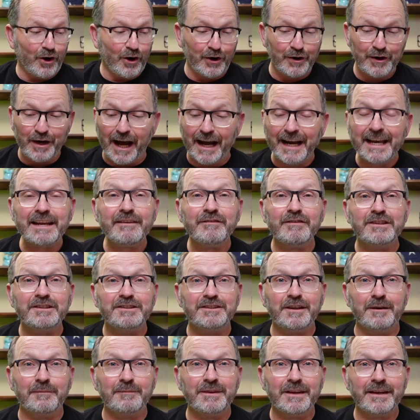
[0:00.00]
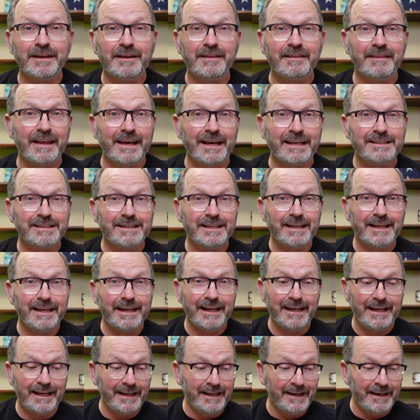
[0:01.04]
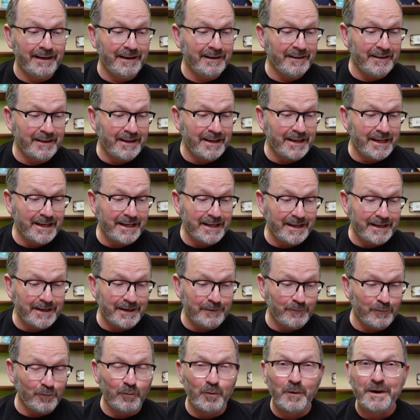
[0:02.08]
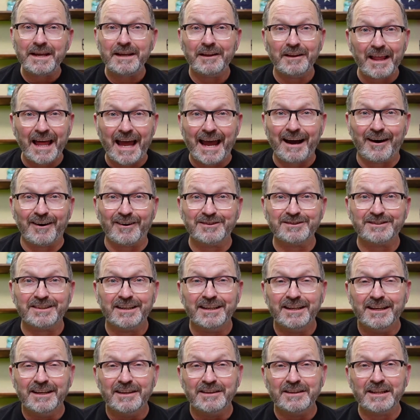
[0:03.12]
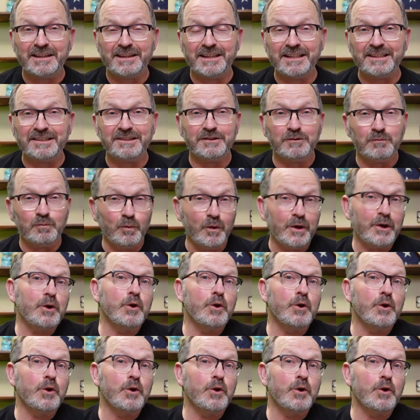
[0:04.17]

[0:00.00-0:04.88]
are not even something that's in the wheelhouse that this would